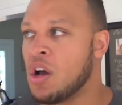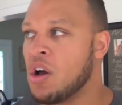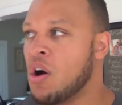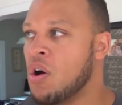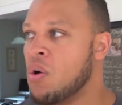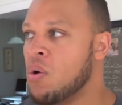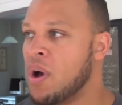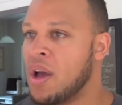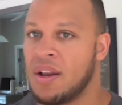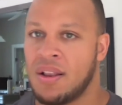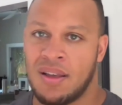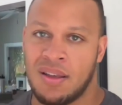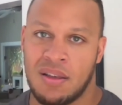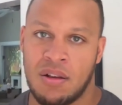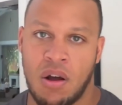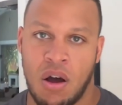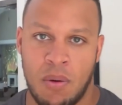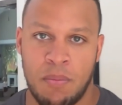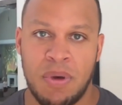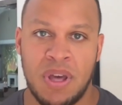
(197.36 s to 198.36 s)
Go and, and,
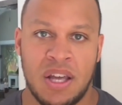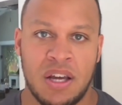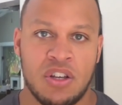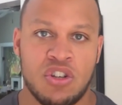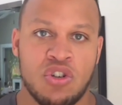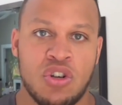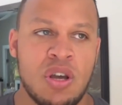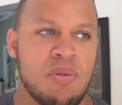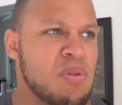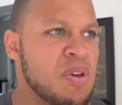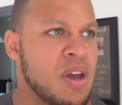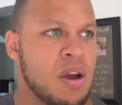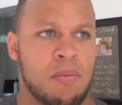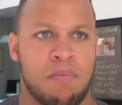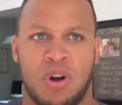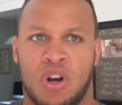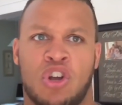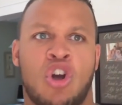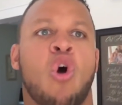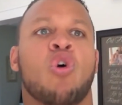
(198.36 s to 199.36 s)
you know I'm being extreme here,
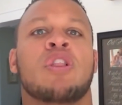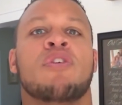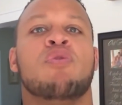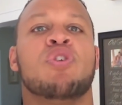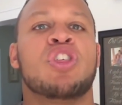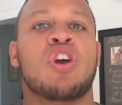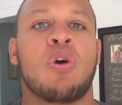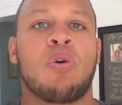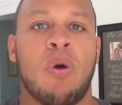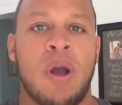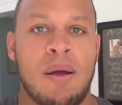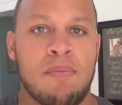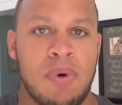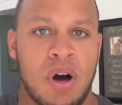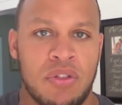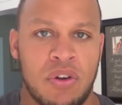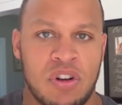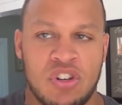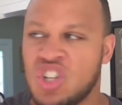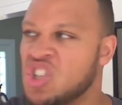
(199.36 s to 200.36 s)
but go live with your
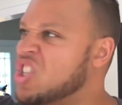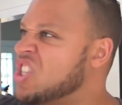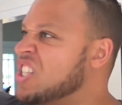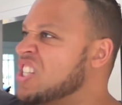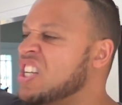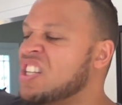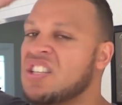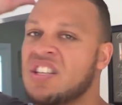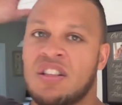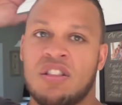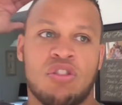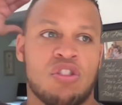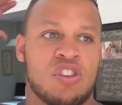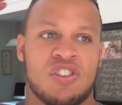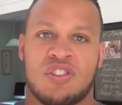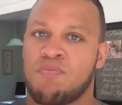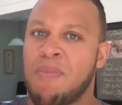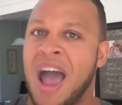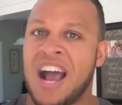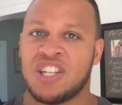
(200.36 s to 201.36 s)
grandmother. Just just
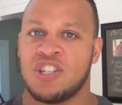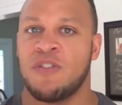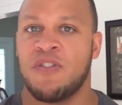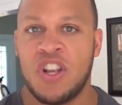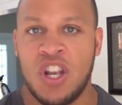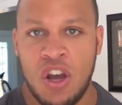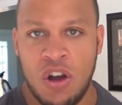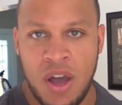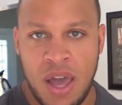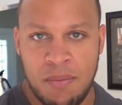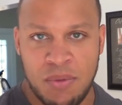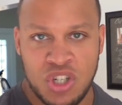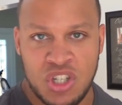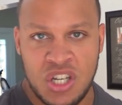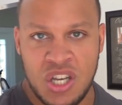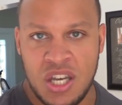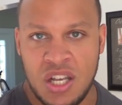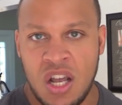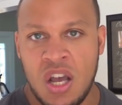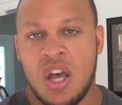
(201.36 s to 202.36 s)
smash your video game
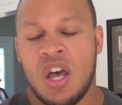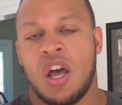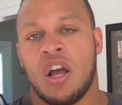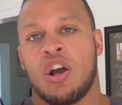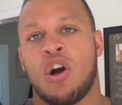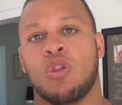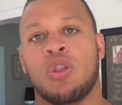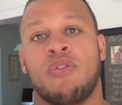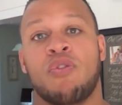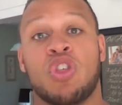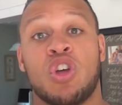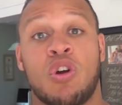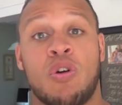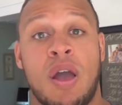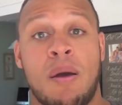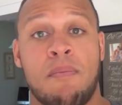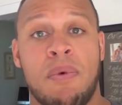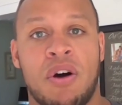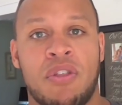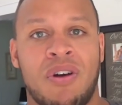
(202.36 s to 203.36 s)
machine, go live with your
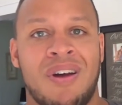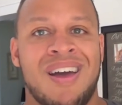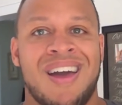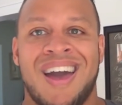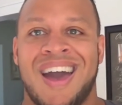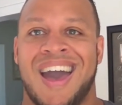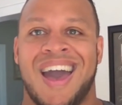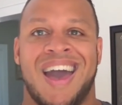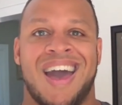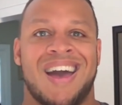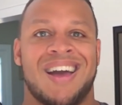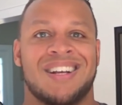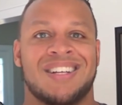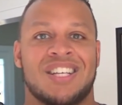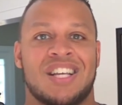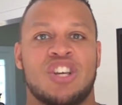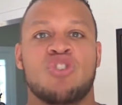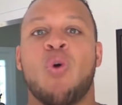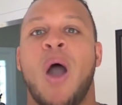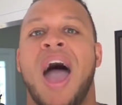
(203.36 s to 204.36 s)
grandmother,
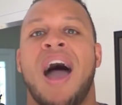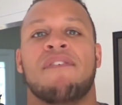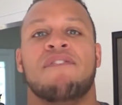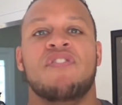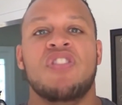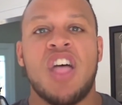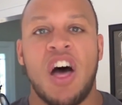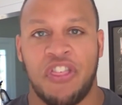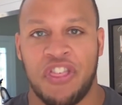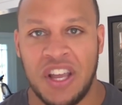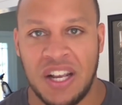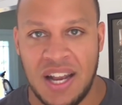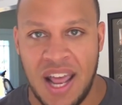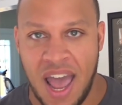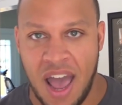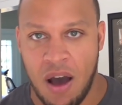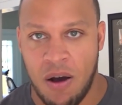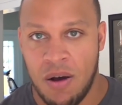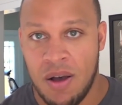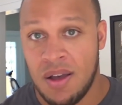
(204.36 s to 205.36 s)
and you have nothing
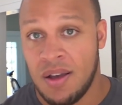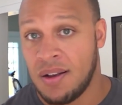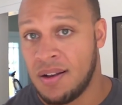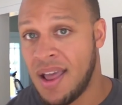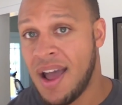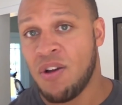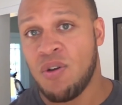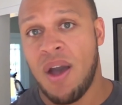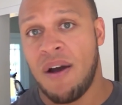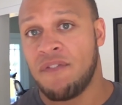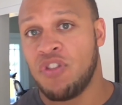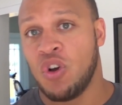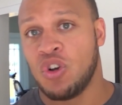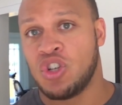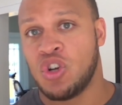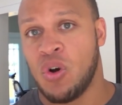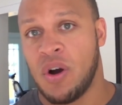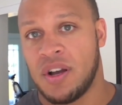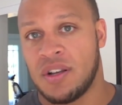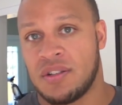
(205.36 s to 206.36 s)
now. Now you have no
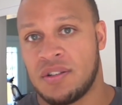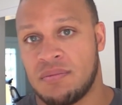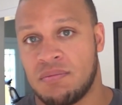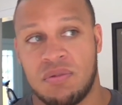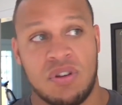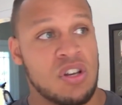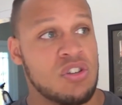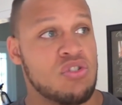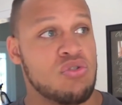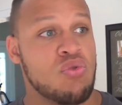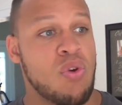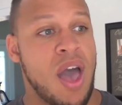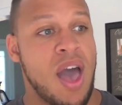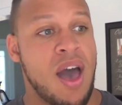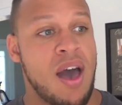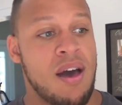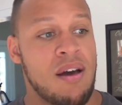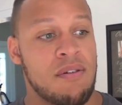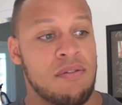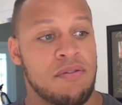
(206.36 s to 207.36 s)
choice because you
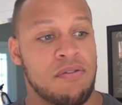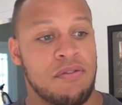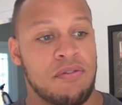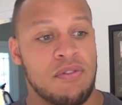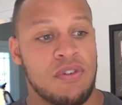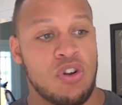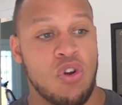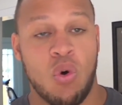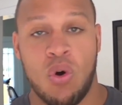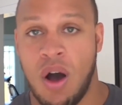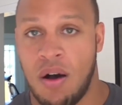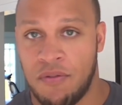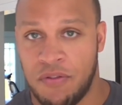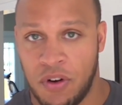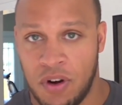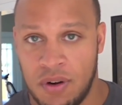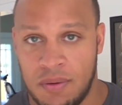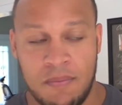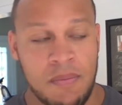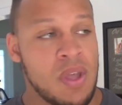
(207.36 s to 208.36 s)
have no
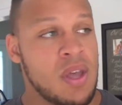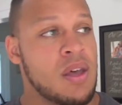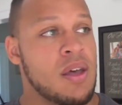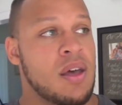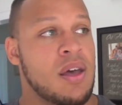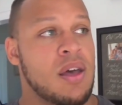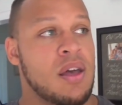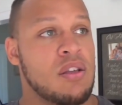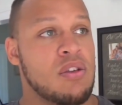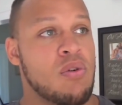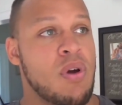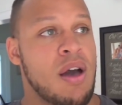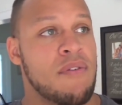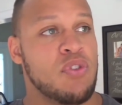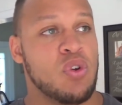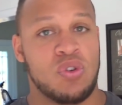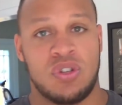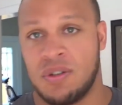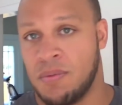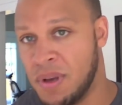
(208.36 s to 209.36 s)
comfort and you have
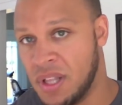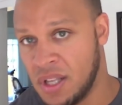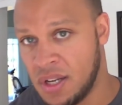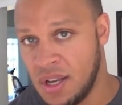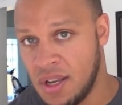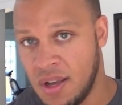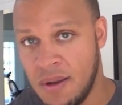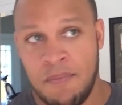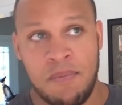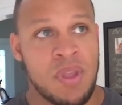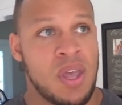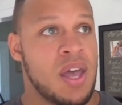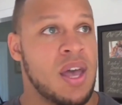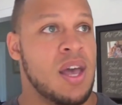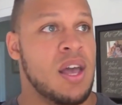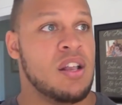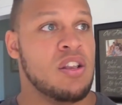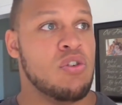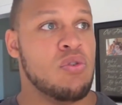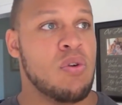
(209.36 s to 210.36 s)
no stability
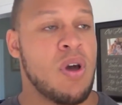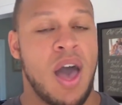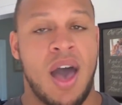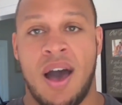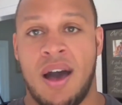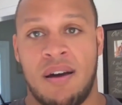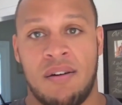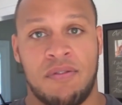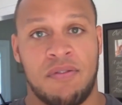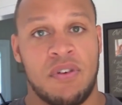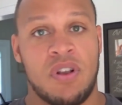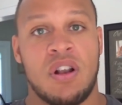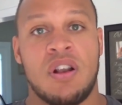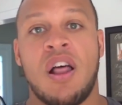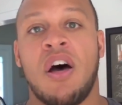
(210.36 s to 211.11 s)
and you have